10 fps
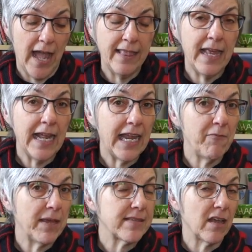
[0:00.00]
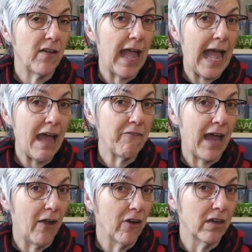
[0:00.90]
And then I gave myself a
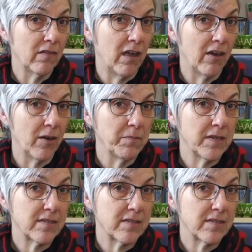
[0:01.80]
30-minute alarm,